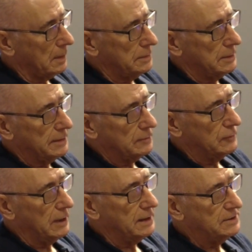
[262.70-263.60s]
the little
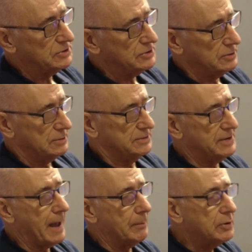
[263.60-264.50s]
release
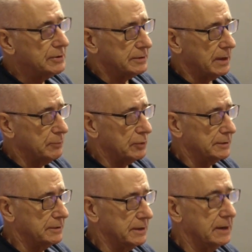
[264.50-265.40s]
tab that they put
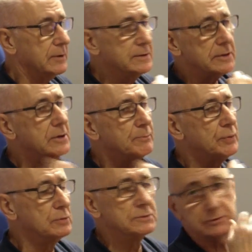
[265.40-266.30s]
on the D-ring that you
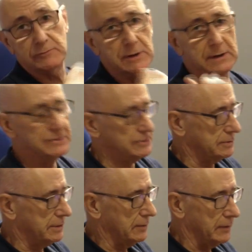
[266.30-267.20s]
pull to release
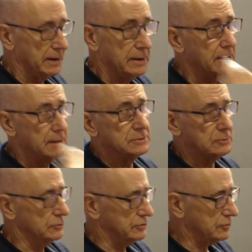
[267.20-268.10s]
the D-ring
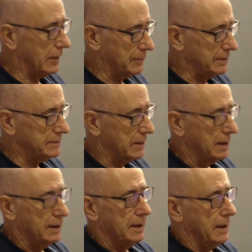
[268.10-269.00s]
to unstrap it,
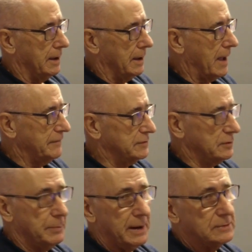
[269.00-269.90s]

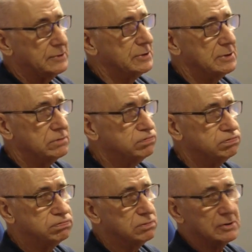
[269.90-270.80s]
after about
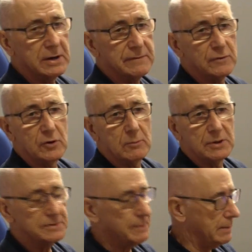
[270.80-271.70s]
3-4
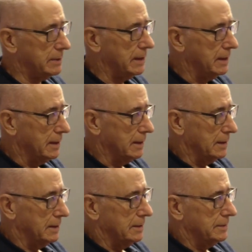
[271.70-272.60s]
months maybe,
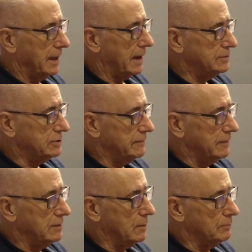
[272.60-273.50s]
the
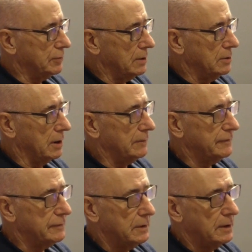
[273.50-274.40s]
AGV one broke
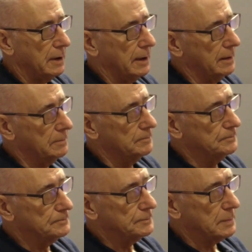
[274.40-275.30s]
off, and